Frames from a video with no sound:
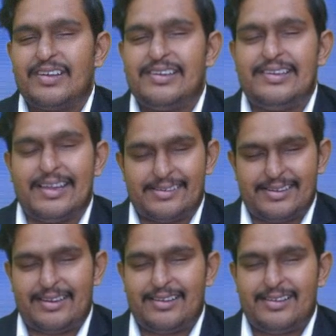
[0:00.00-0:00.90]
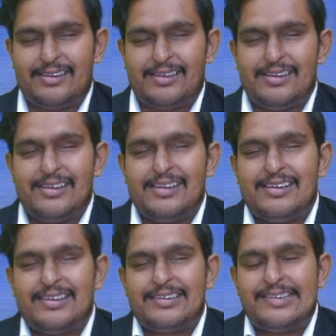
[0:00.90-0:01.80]
Yes, sir.
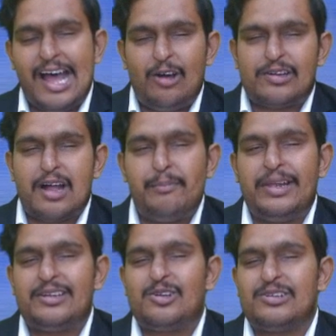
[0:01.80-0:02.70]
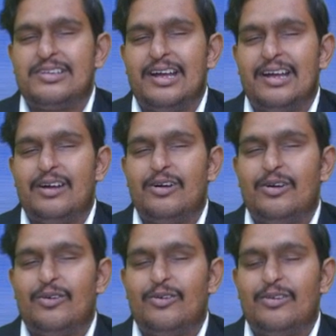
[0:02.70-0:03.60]
Now coming to the
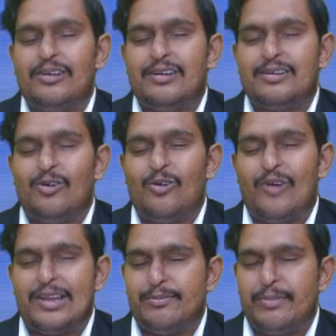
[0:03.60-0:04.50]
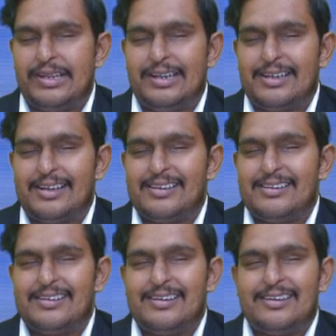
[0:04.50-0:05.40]
1 minute,
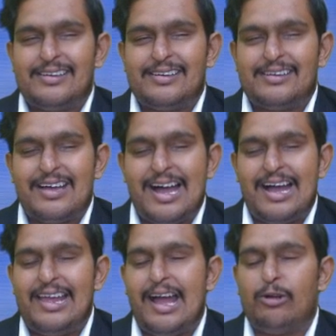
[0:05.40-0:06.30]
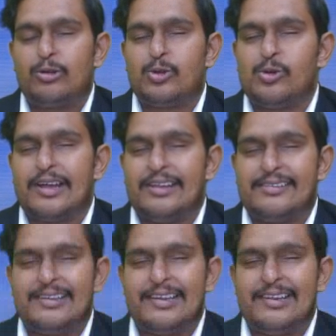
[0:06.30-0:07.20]
I have to
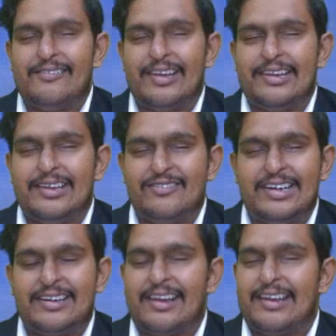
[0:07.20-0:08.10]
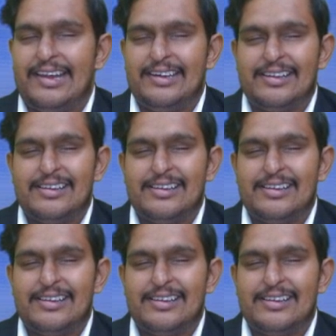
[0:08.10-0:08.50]
consider even inventory, right?